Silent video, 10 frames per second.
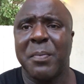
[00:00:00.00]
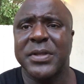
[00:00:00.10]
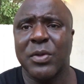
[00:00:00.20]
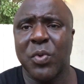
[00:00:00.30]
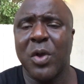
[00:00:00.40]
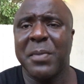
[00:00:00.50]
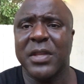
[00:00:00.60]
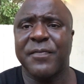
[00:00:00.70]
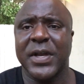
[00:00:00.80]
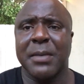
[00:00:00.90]
But the real
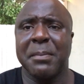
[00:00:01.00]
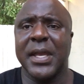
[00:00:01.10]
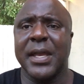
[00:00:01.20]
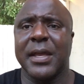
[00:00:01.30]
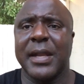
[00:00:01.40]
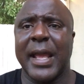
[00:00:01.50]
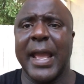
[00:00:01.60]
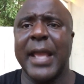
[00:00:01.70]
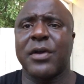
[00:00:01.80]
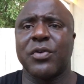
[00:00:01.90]
motherfucking men
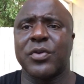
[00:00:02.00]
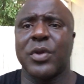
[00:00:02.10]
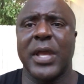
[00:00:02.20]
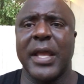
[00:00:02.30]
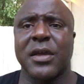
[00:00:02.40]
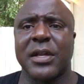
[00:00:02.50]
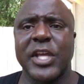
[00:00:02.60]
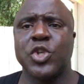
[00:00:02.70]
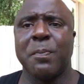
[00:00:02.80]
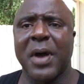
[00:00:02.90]
ain't gonna
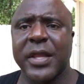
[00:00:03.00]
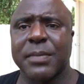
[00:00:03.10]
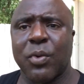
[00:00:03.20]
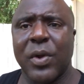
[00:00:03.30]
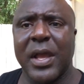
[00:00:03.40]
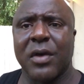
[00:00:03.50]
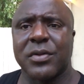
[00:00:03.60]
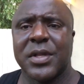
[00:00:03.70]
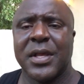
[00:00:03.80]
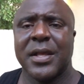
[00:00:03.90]
let you boss them
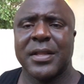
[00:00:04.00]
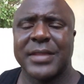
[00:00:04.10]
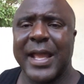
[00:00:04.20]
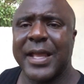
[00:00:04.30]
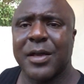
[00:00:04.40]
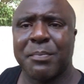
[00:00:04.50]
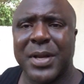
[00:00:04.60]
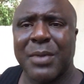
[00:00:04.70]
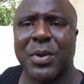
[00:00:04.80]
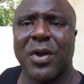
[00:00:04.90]
around. They ain't gonna
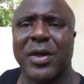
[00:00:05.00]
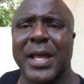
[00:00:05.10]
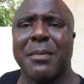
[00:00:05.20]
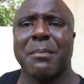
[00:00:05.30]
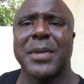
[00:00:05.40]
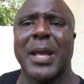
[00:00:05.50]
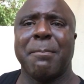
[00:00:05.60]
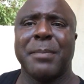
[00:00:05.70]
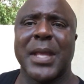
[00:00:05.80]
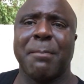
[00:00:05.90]
put up with all
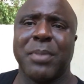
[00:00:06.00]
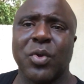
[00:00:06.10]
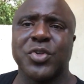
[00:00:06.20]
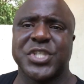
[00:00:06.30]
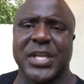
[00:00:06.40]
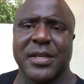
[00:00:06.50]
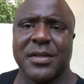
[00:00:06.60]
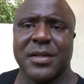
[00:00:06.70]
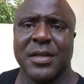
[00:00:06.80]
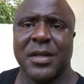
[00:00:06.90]
that bullshit.
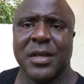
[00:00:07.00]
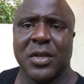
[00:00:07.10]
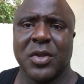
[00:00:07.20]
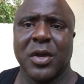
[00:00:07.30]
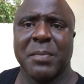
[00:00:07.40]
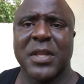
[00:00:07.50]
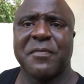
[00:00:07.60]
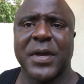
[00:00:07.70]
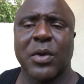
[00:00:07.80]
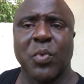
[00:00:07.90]
You know,
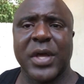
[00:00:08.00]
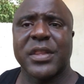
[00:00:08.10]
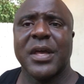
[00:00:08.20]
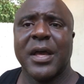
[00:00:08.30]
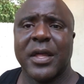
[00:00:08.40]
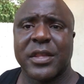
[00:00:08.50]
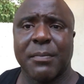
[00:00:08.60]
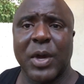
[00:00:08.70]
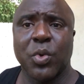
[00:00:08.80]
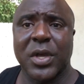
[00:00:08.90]
motherfucker wants
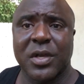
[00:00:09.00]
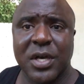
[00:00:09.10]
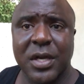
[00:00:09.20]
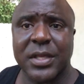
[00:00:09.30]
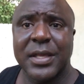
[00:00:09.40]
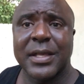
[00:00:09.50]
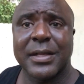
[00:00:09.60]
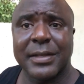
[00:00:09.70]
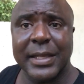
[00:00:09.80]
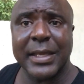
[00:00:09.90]
someone who can cook,
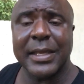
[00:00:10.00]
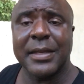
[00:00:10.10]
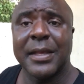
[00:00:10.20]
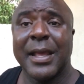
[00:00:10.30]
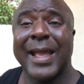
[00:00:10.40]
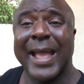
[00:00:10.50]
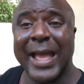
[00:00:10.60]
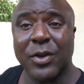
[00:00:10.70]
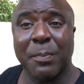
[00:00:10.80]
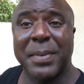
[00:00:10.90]
clean,
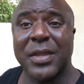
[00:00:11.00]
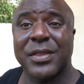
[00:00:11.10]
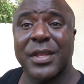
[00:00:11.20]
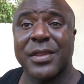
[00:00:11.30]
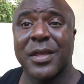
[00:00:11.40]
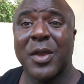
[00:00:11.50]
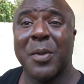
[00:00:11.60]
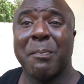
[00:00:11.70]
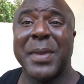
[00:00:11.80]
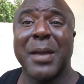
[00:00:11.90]
handle business,
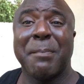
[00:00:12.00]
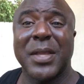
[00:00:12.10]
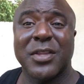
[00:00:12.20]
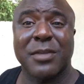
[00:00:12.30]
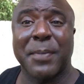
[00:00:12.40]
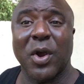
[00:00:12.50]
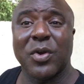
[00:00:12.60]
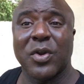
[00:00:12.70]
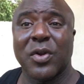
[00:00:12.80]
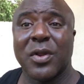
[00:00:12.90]
be a business
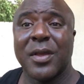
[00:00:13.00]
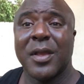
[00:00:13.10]
partner,